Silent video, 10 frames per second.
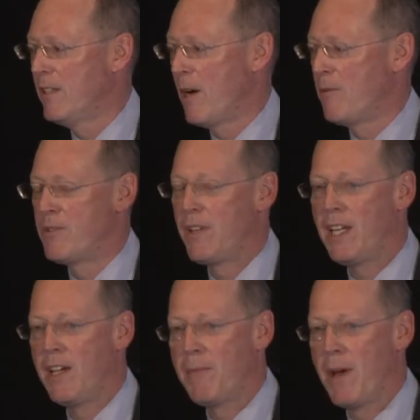was
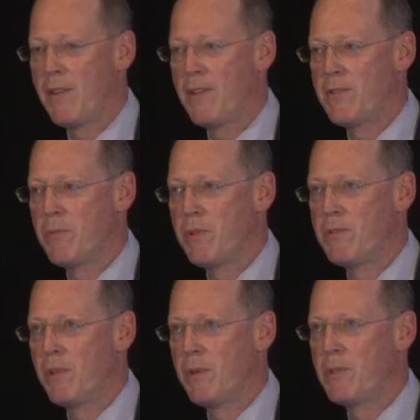thinking about this when
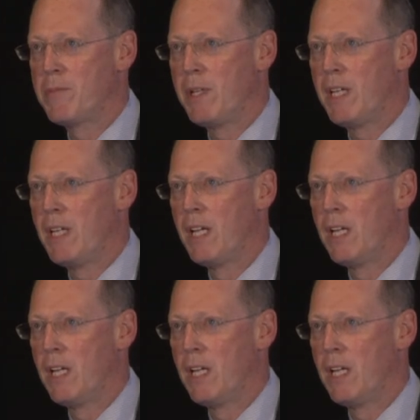Zuru was speaking.